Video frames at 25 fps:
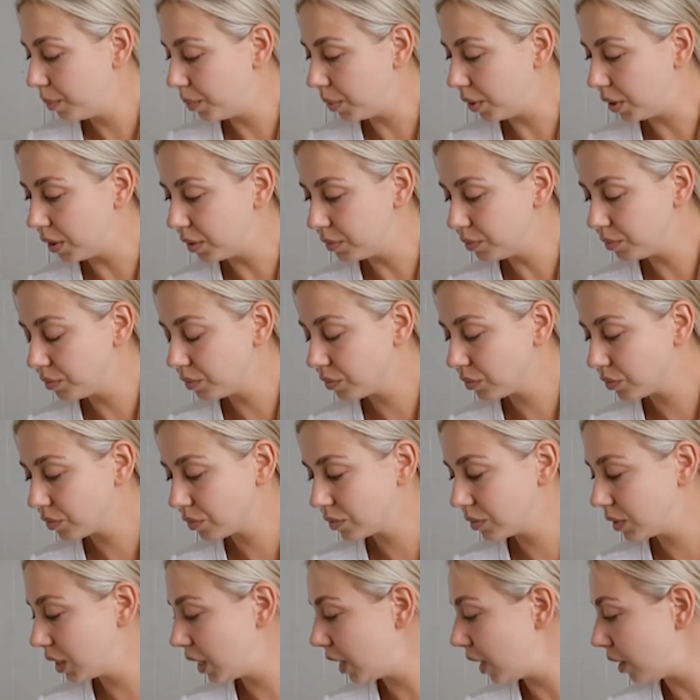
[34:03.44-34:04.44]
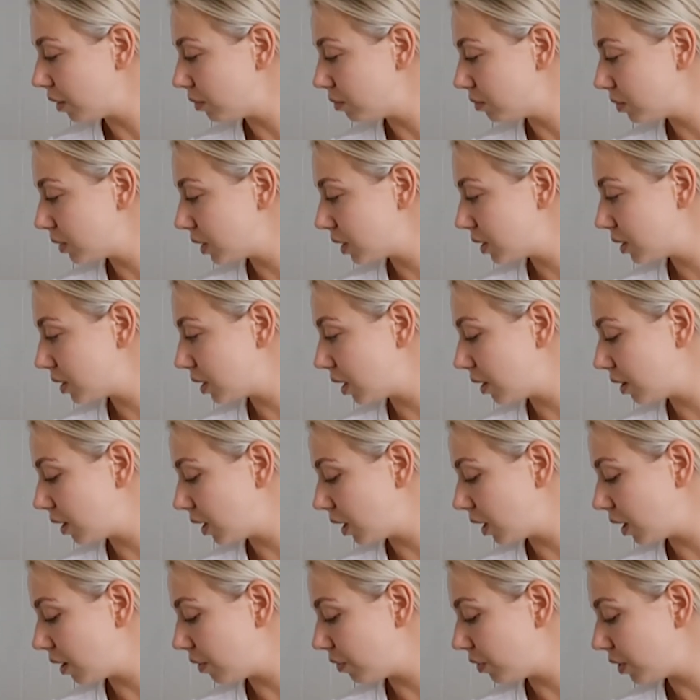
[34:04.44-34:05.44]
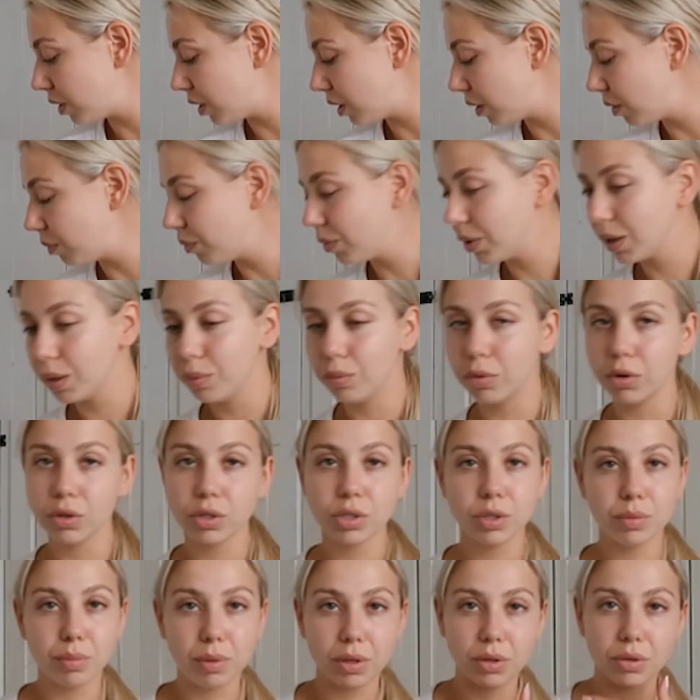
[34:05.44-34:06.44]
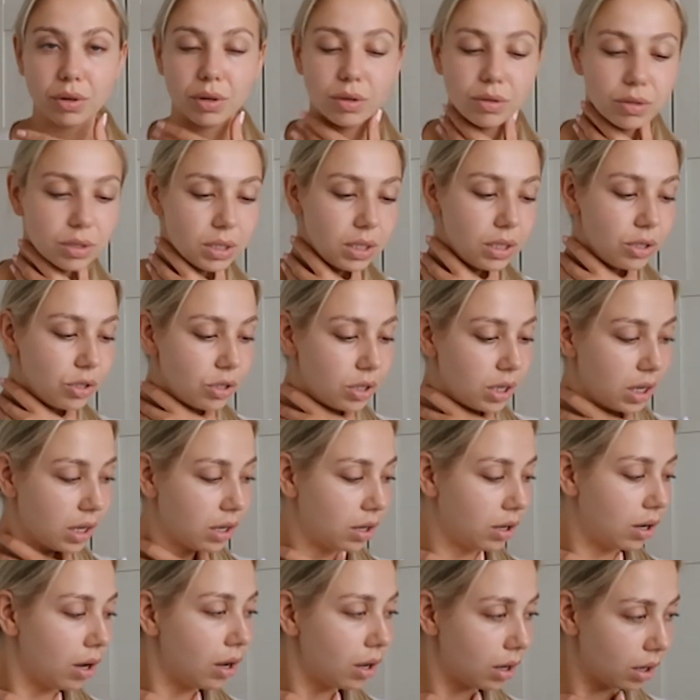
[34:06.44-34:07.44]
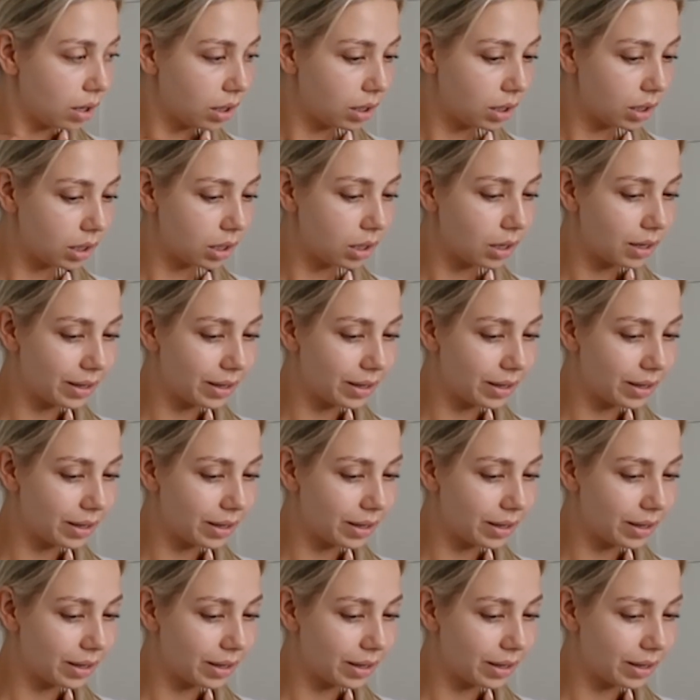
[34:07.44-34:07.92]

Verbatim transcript: but yeah that's I think everything pretty much my clothes literally gone